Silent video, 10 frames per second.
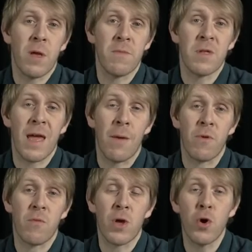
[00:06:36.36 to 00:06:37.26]
becomes the
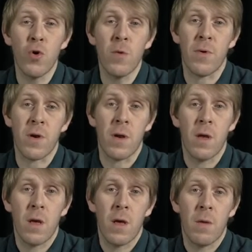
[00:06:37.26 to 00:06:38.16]
camera's record button,
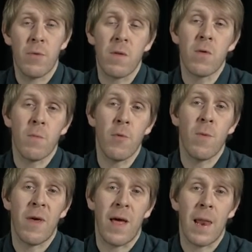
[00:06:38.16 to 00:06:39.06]
but I'll talk more
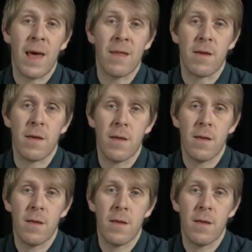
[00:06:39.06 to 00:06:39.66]
about that later.